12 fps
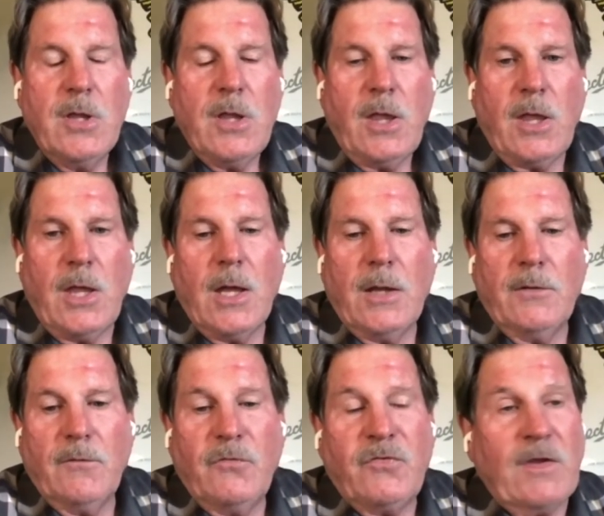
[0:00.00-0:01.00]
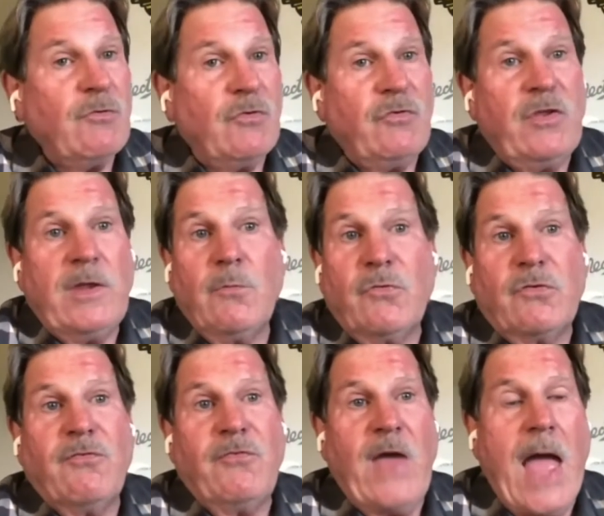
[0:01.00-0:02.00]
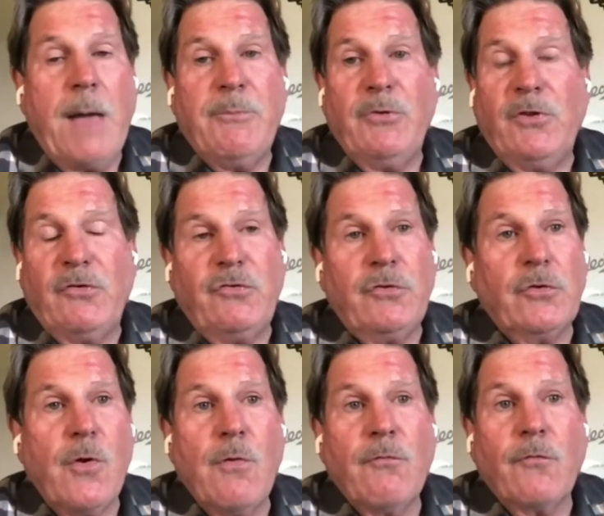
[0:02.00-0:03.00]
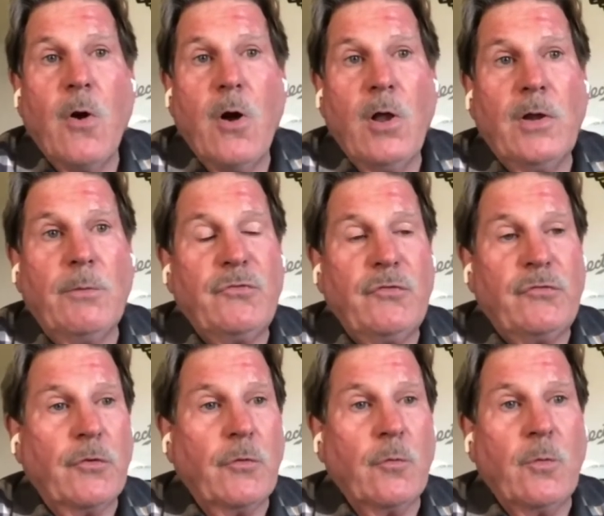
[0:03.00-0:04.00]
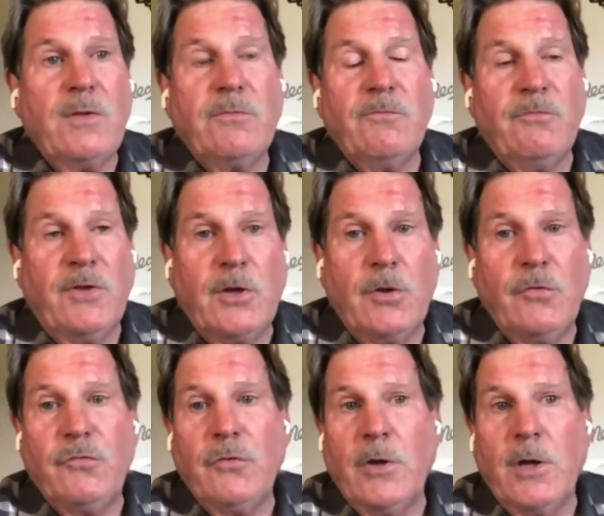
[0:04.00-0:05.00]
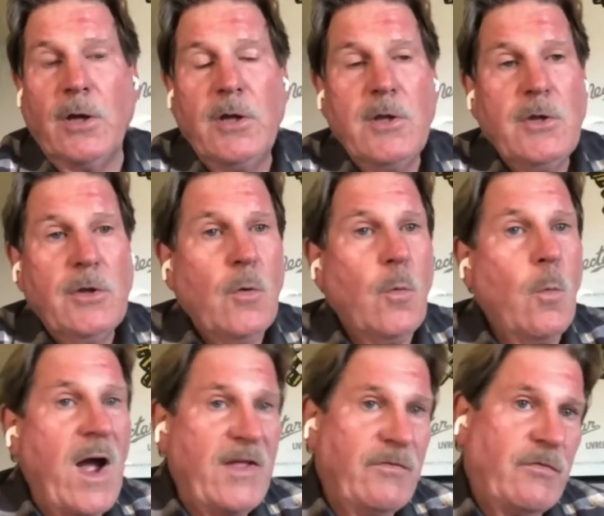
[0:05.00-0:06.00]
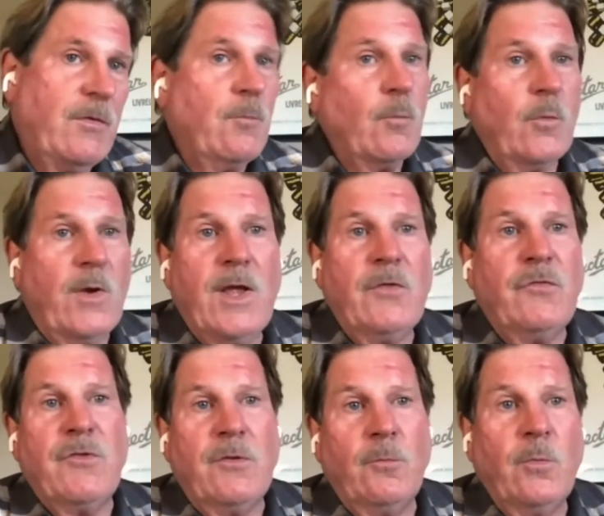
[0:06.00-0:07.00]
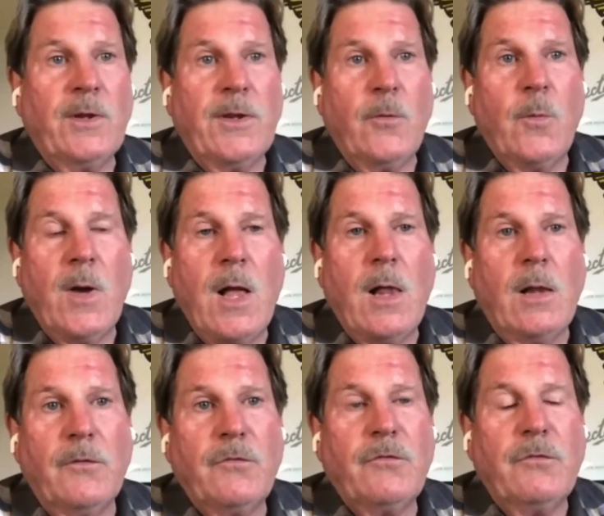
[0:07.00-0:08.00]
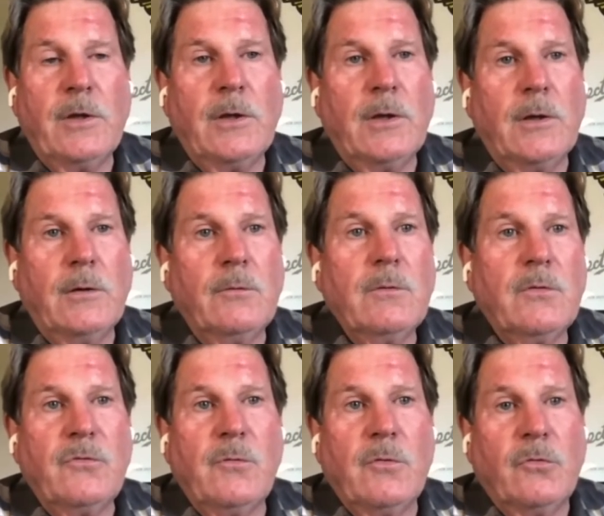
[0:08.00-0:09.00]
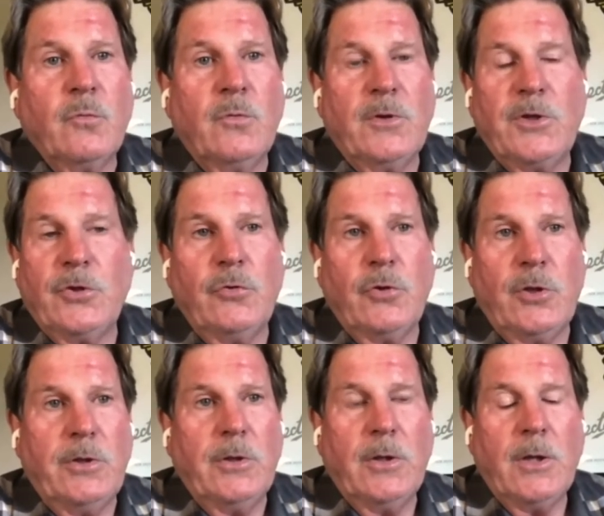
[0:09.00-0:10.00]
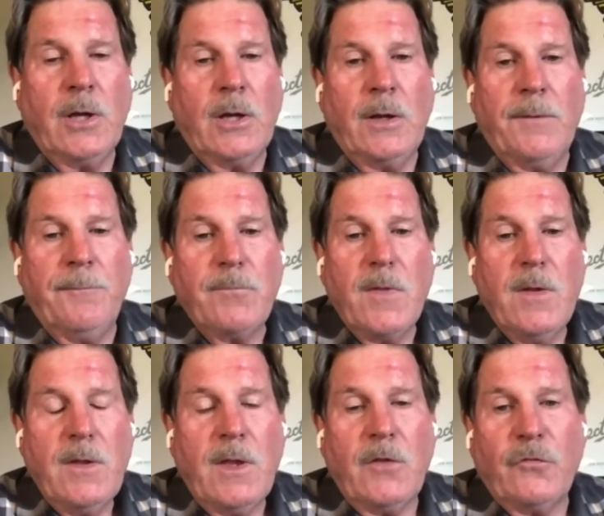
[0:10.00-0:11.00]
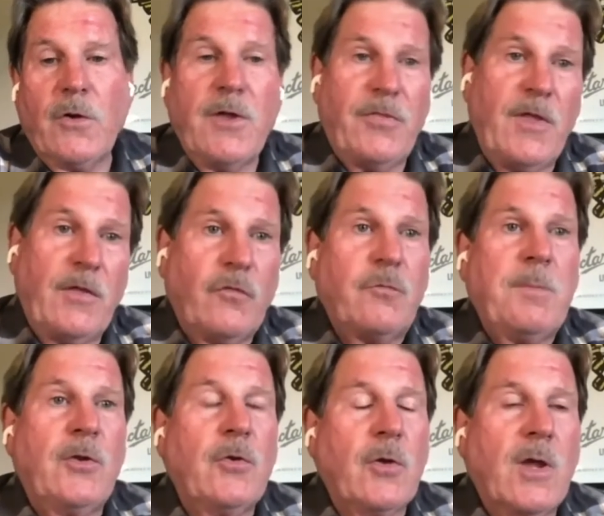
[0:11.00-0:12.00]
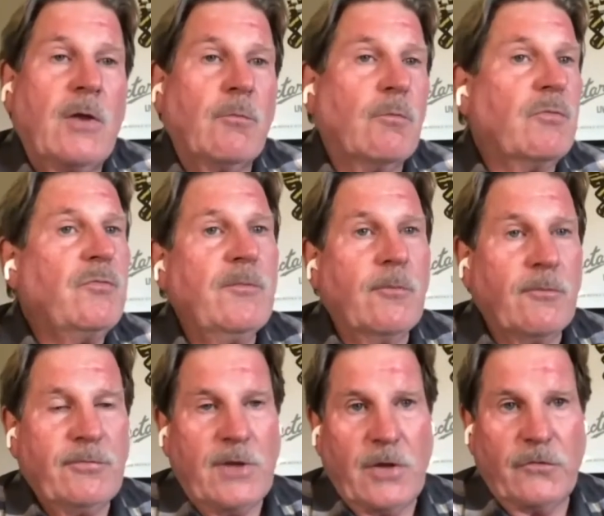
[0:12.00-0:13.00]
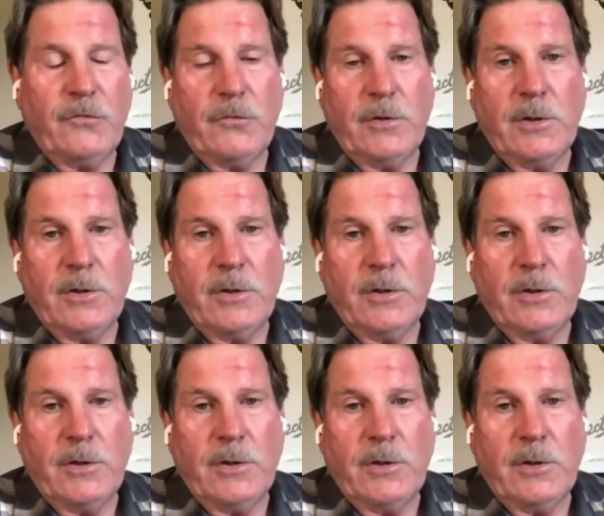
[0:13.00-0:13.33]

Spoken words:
And 17 was a fabulous year overall. It was just a great vintage. Whites and reds did really well. It was really good. And so I think this Pinot kind of reflects,